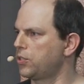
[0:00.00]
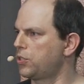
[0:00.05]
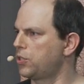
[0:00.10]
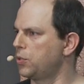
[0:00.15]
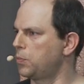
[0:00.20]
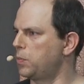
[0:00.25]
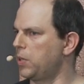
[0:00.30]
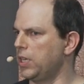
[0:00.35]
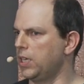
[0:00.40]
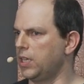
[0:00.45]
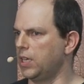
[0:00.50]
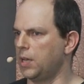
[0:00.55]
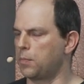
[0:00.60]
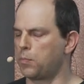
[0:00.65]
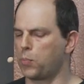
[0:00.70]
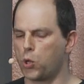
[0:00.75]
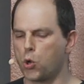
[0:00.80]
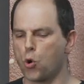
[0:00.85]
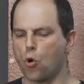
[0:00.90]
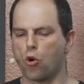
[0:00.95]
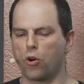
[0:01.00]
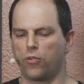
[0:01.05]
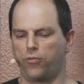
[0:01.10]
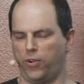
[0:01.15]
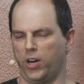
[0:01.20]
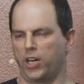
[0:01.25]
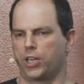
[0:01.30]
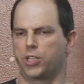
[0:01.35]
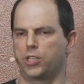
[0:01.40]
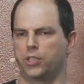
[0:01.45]
to be a pure
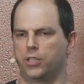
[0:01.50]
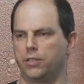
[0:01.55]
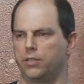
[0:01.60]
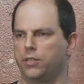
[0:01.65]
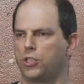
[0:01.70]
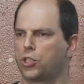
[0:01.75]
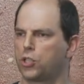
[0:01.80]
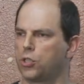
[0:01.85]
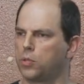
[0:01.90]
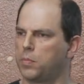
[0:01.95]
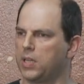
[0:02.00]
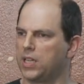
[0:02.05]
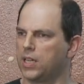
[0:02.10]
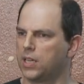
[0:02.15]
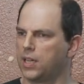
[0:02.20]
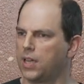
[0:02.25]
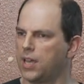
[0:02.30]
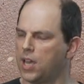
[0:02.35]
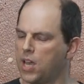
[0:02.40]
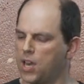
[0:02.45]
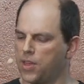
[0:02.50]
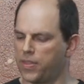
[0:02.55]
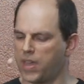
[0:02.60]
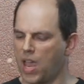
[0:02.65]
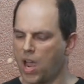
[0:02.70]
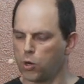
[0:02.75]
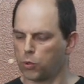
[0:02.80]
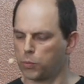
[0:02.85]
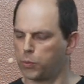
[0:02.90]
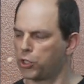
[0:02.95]
function. It should be,
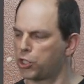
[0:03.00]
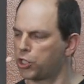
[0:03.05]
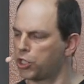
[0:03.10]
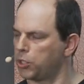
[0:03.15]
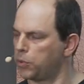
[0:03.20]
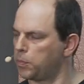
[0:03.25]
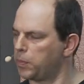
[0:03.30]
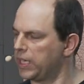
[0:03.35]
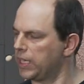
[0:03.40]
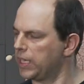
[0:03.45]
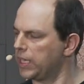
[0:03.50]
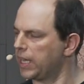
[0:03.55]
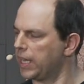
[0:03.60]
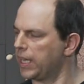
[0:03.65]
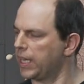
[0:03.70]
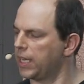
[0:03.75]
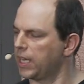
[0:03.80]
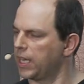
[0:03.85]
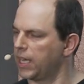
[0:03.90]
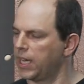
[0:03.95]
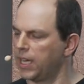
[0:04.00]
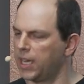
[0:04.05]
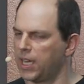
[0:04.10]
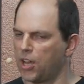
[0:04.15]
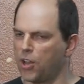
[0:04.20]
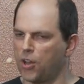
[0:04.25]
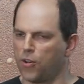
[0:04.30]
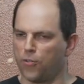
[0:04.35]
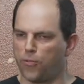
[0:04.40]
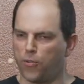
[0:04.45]
the output should be a
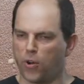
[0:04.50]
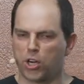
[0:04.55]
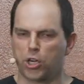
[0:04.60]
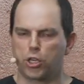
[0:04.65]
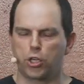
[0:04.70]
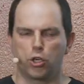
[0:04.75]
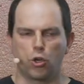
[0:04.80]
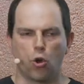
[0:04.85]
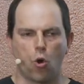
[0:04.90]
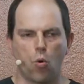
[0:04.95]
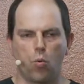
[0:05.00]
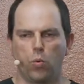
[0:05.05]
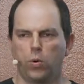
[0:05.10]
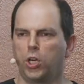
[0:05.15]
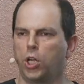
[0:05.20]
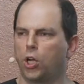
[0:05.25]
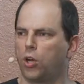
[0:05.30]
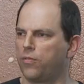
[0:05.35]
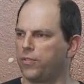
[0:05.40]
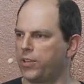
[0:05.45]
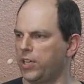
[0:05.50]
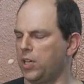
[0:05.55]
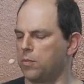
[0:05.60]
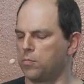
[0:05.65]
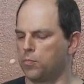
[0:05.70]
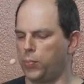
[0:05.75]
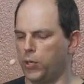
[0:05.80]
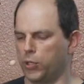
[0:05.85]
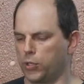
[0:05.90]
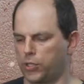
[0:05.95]
function only of the
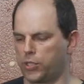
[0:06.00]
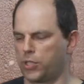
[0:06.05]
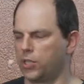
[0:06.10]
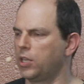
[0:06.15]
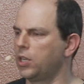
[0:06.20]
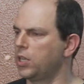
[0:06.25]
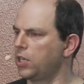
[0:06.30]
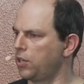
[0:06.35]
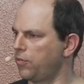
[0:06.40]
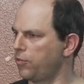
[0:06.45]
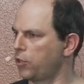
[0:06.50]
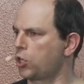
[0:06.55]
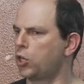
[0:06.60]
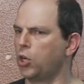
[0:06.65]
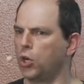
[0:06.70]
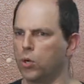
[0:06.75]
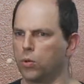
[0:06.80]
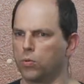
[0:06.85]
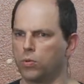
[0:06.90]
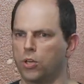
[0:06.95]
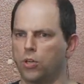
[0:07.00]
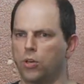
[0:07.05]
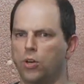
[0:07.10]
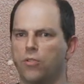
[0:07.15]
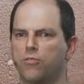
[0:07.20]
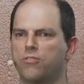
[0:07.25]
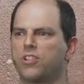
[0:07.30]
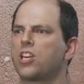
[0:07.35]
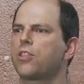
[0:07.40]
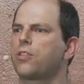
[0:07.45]
input and of the code,
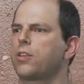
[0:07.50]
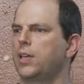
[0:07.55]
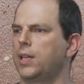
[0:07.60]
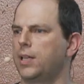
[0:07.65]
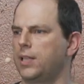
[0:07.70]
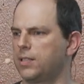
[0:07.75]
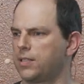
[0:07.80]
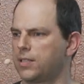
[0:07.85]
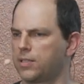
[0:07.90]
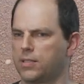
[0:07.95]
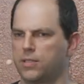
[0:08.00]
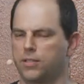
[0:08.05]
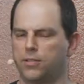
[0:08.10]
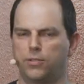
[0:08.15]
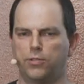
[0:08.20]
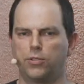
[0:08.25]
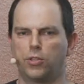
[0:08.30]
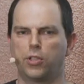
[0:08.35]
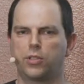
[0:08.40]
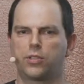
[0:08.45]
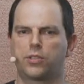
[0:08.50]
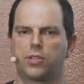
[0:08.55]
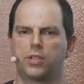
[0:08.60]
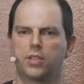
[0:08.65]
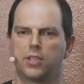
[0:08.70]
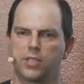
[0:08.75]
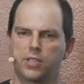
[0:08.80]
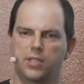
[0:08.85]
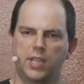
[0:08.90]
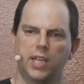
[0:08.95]
of nothing else,
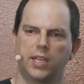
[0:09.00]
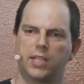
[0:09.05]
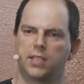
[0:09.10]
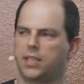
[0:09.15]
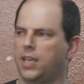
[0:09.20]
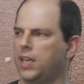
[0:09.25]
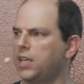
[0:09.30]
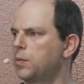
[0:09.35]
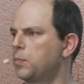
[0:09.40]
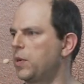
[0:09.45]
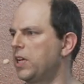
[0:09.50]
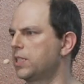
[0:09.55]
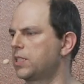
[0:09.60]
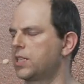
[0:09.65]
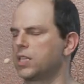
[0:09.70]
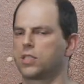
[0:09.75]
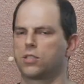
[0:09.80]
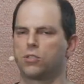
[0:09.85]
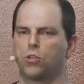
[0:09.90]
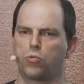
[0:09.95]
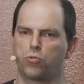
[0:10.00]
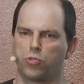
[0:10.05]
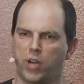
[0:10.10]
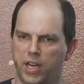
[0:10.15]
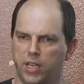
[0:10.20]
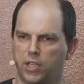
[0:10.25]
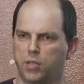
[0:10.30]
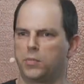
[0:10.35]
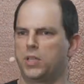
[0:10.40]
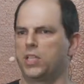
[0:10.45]
not state in databases, no
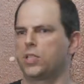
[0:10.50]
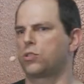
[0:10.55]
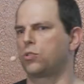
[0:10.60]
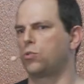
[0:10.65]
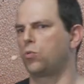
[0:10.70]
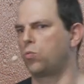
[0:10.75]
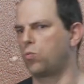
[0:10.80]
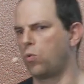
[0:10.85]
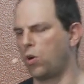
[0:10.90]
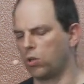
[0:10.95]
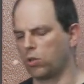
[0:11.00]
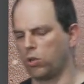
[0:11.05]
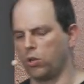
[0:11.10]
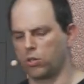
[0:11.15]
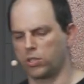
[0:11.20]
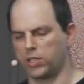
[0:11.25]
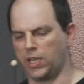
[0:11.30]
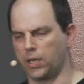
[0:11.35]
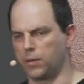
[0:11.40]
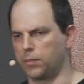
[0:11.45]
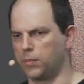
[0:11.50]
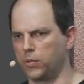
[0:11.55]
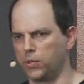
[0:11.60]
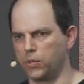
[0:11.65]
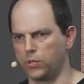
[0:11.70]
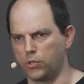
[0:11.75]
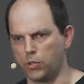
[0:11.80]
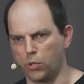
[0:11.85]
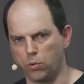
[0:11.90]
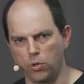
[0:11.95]
randomness, no wall clock time,
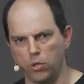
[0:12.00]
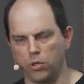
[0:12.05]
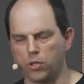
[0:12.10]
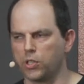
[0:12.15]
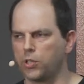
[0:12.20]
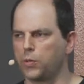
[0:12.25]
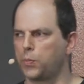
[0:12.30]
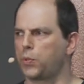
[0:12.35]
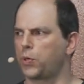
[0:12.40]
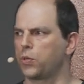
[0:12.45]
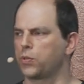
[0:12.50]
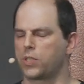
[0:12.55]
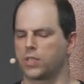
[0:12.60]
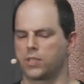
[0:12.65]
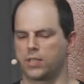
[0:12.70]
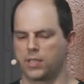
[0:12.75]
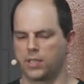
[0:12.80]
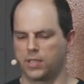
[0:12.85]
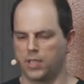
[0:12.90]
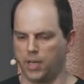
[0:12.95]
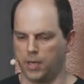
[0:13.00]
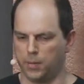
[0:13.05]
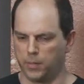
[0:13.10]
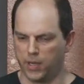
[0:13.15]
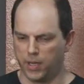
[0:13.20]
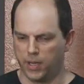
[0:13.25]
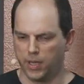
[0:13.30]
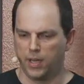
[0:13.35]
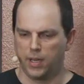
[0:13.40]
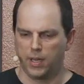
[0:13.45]
don't look at the processing time,
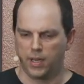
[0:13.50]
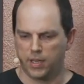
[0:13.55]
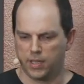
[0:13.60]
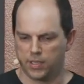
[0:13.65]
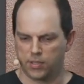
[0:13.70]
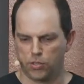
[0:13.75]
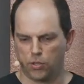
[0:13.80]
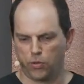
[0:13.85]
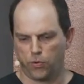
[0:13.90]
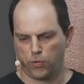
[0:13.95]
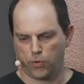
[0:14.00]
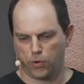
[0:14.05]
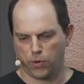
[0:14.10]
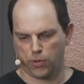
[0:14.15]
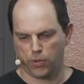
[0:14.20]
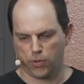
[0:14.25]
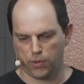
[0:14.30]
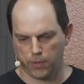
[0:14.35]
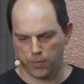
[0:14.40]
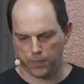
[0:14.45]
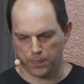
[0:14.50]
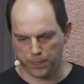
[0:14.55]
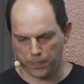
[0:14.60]
and so forth.